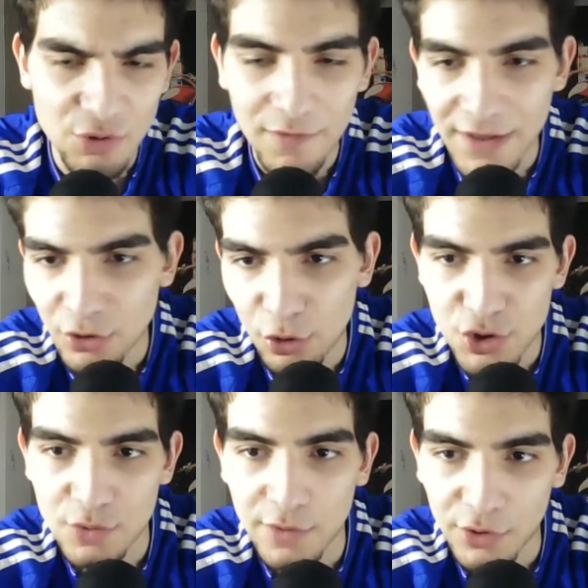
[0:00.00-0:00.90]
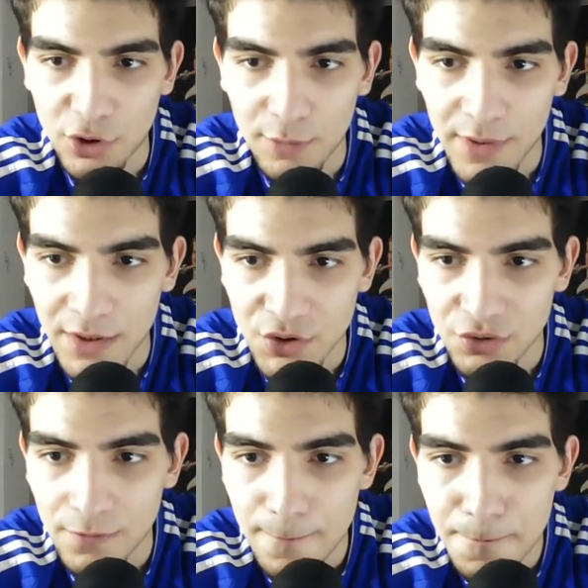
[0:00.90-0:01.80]
So I think those two are a good combination.
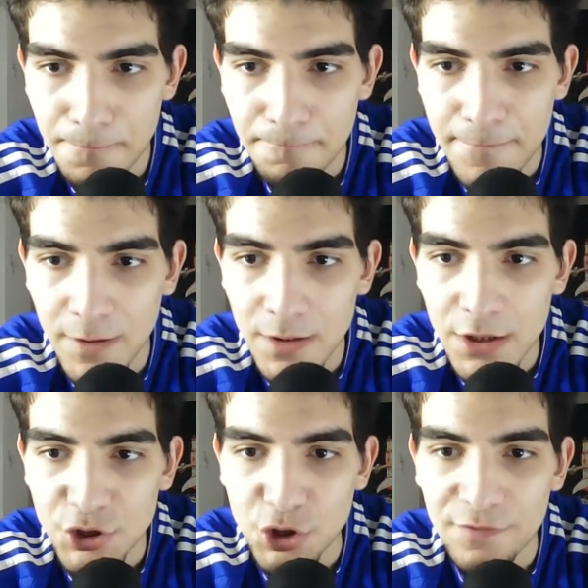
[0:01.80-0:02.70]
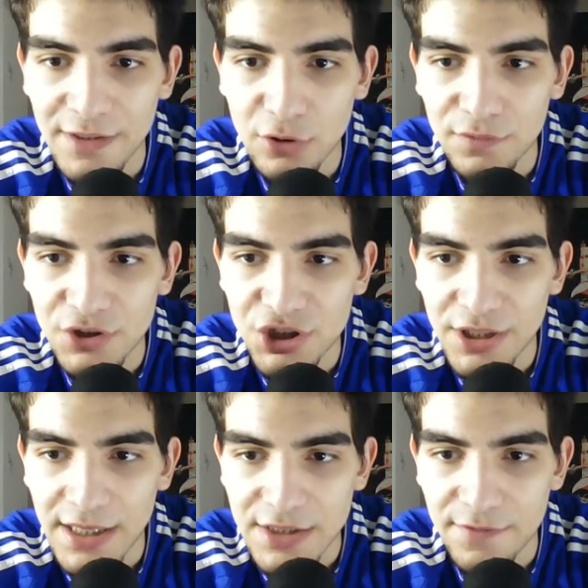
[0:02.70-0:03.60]
Do you think
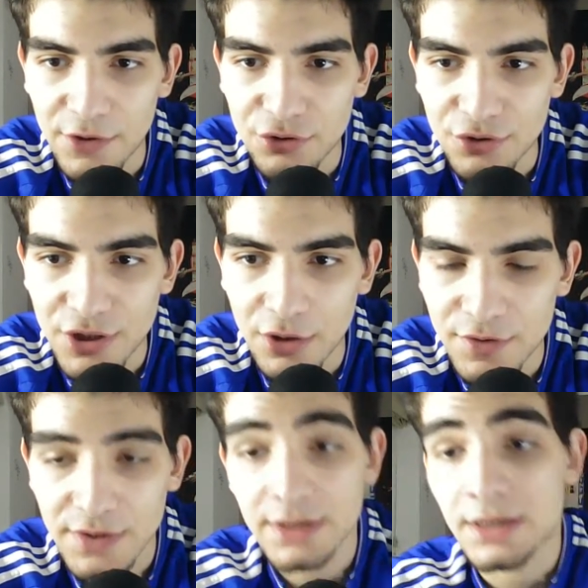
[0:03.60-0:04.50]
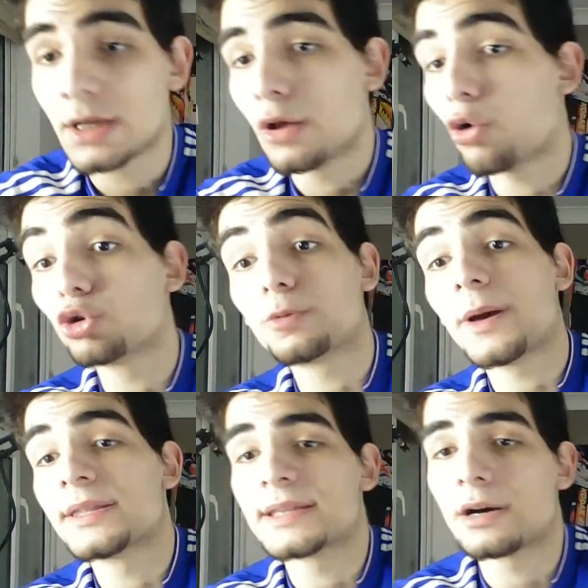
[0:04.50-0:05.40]
Loftus-Cheek has a future at Chelsea? All
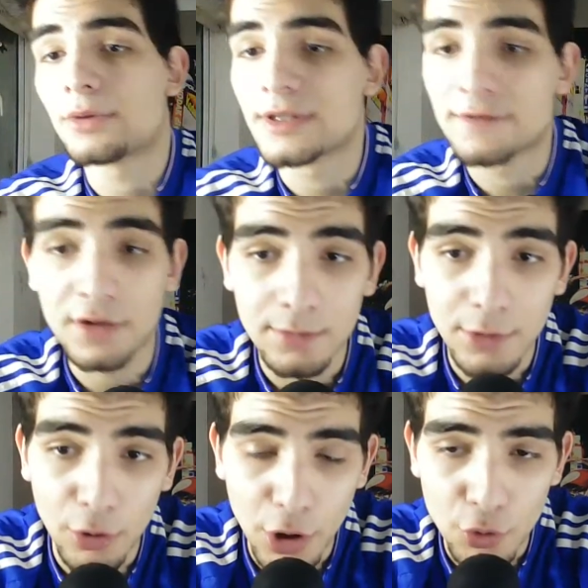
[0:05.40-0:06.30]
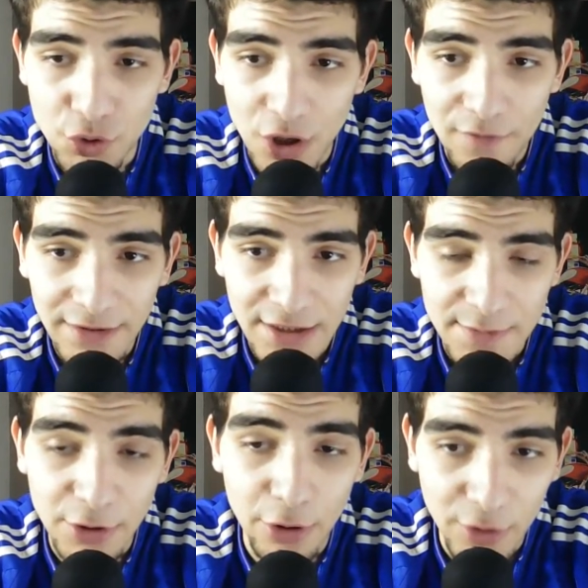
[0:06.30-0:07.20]
depends how his Fulham loan goes. I think it's
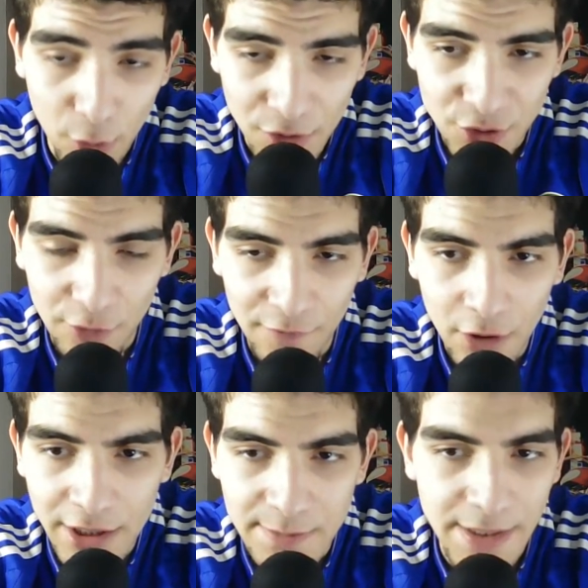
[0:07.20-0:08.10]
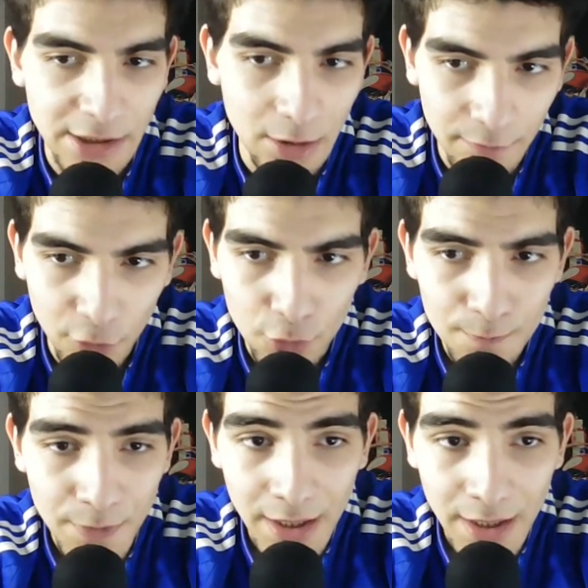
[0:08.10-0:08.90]
been going well so far. He's picking up form.